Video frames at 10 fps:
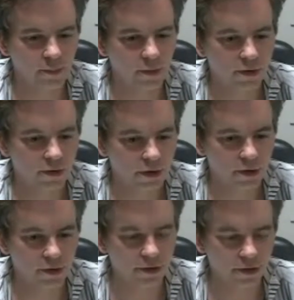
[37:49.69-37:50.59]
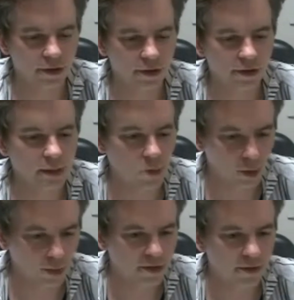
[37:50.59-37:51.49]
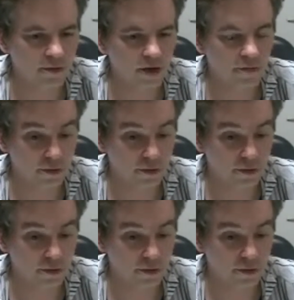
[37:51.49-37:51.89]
impulse in our cultures to think that in moments of